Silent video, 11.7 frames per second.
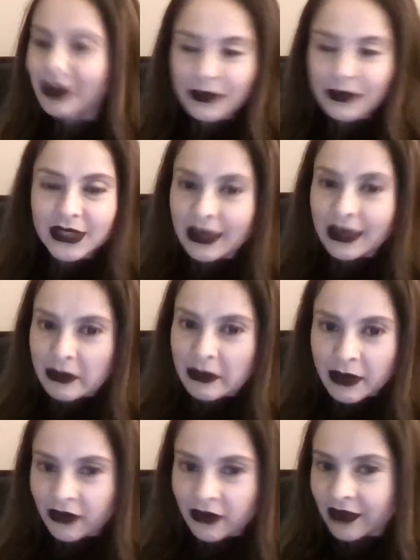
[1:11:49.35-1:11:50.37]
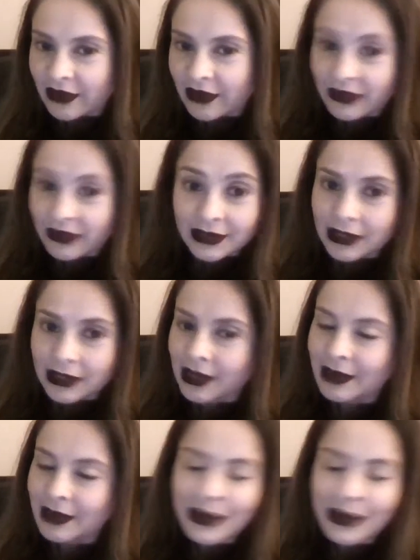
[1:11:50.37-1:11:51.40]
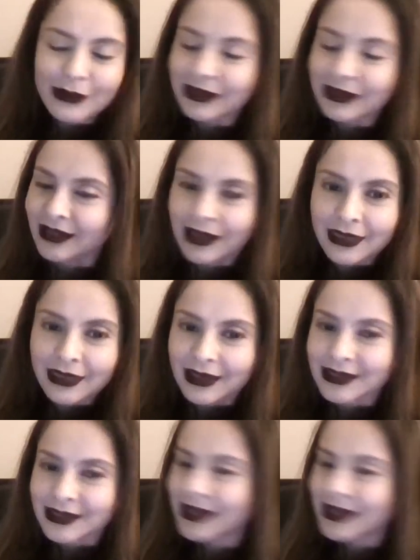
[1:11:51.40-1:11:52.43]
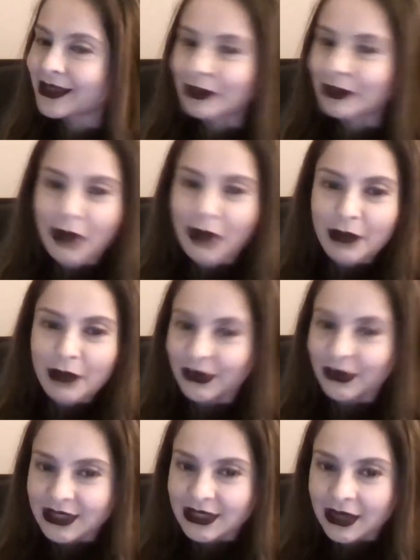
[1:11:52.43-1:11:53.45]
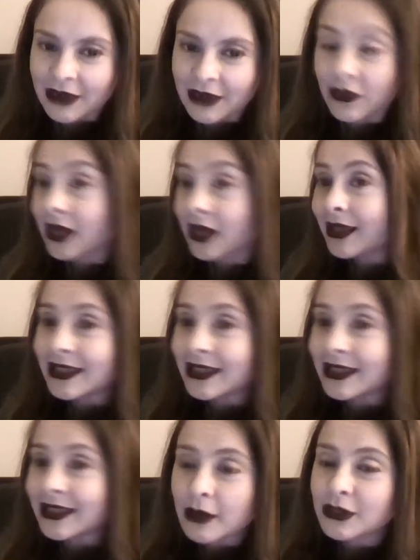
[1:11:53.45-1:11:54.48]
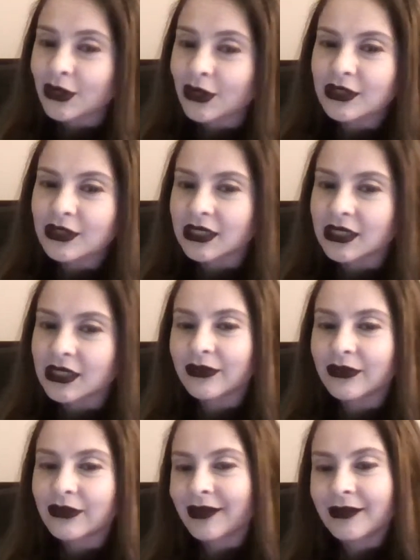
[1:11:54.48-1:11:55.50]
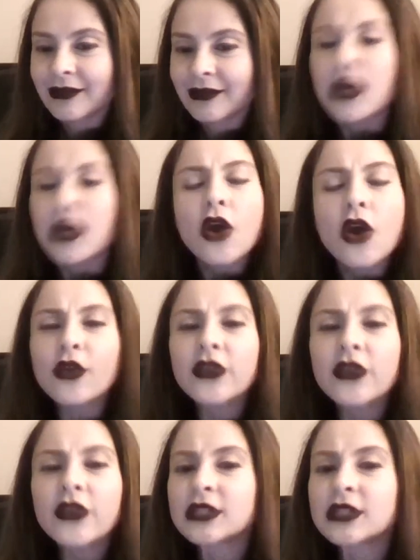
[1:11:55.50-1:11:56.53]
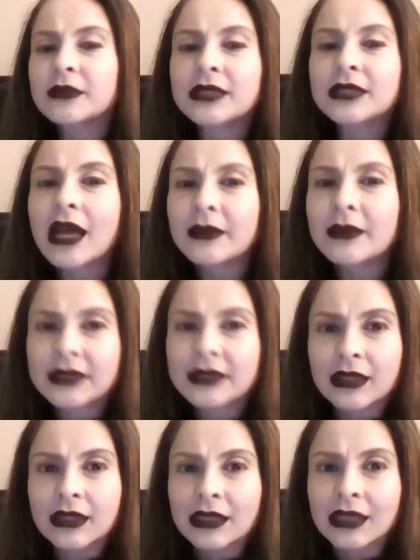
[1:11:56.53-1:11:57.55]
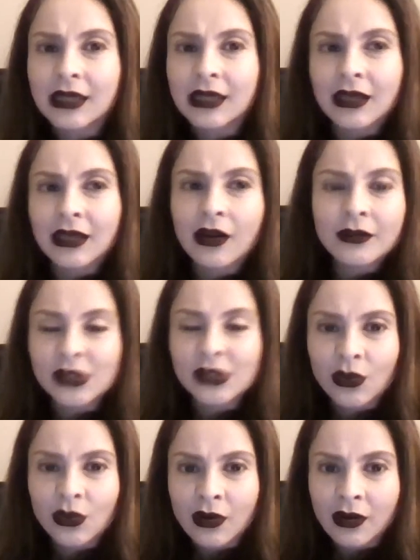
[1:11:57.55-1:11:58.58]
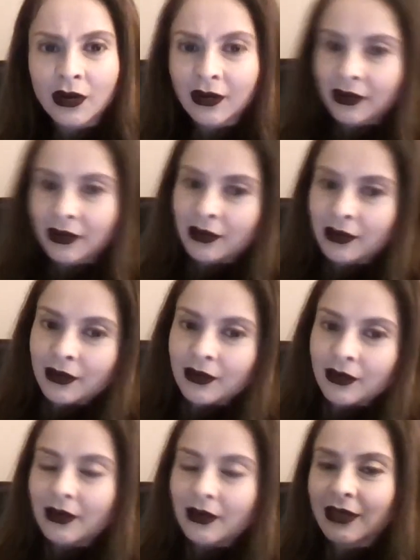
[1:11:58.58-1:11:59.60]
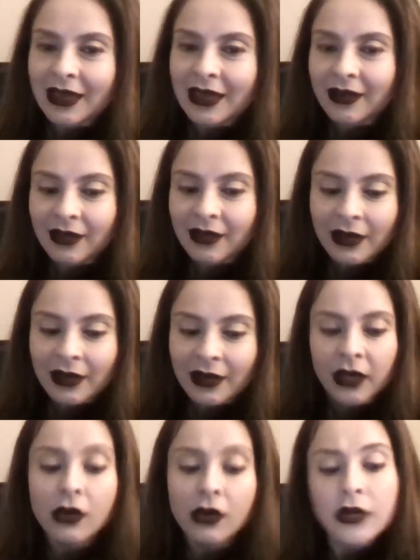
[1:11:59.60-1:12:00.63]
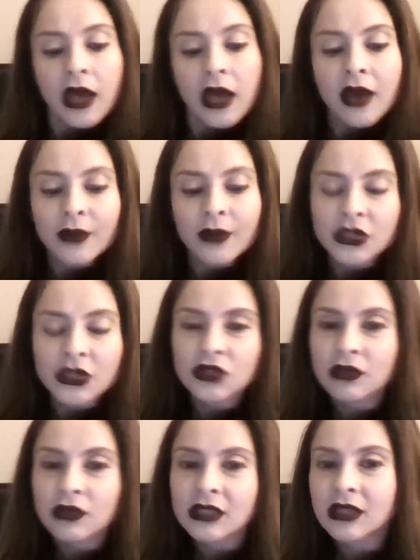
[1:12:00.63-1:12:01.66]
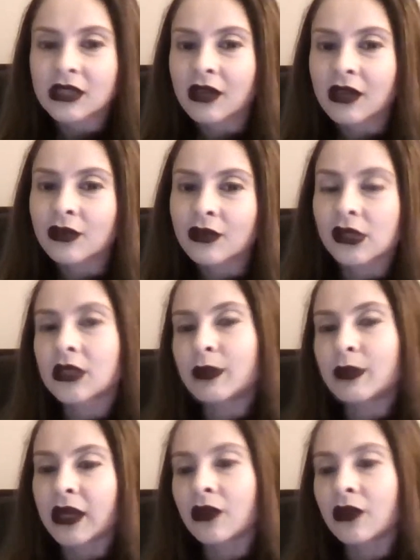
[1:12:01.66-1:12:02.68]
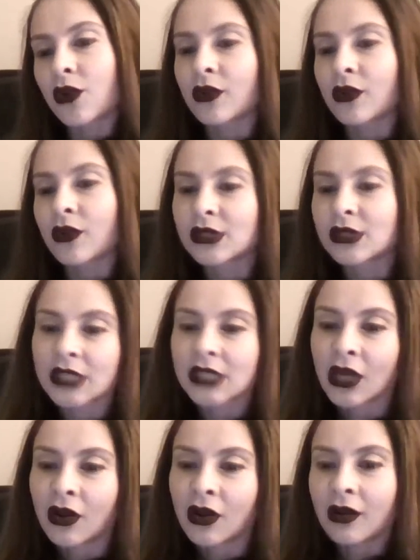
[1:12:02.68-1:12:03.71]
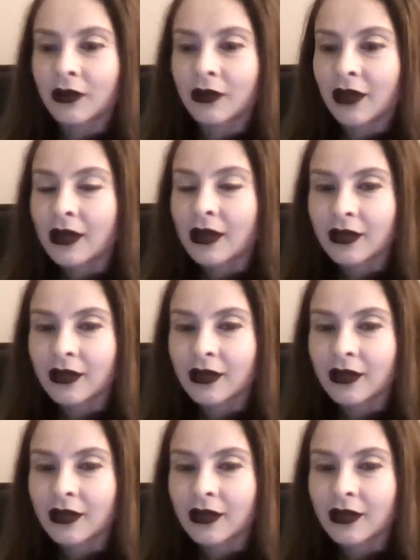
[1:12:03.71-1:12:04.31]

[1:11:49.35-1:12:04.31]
pretend I'm a bigger fan of things than I am. I really like things. I like the popular stuff, and I like some obscure stuff that, although there are sometimes things that I think are obscure, that then I'm like, oh yeah, I once knew this thing. There was like this band or there's a singer, and then